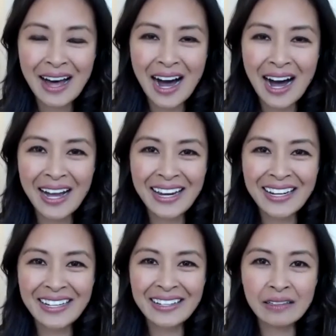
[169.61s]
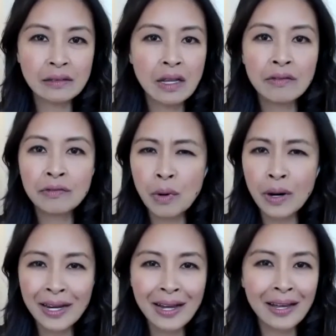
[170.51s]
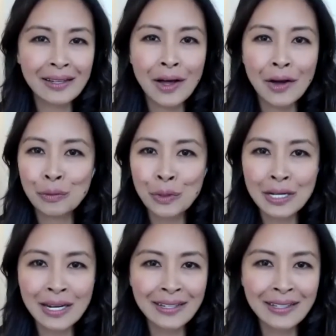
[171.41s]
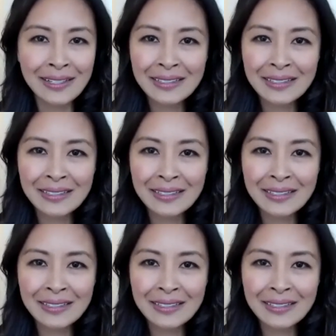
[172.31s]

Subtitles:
I love writing, I love reading,